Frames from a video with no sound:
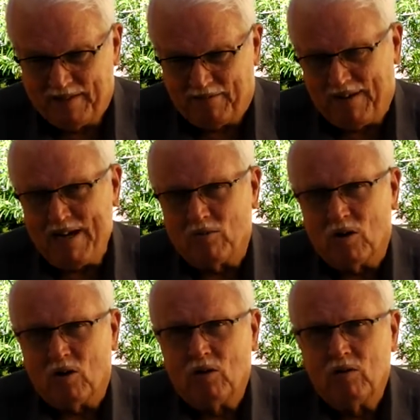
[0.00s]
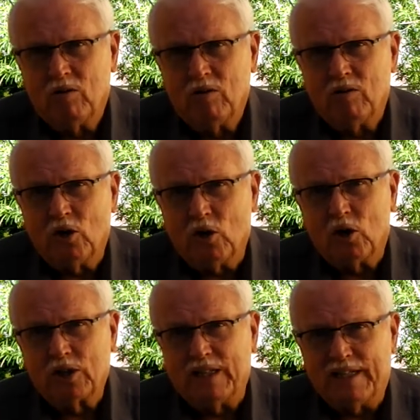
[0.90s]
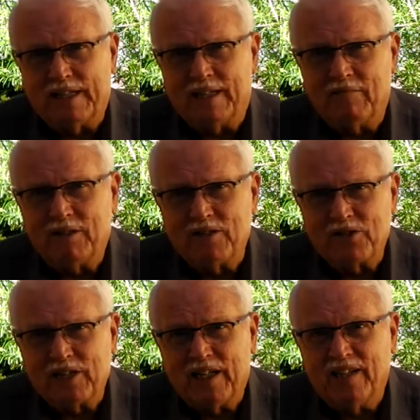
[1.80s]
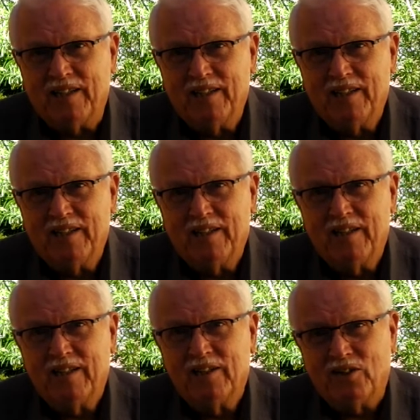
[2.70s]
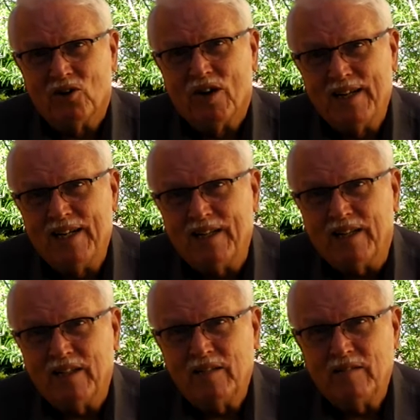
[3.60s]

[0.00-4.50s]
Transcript: Pharaoh looked at him and said, "You're an idiot.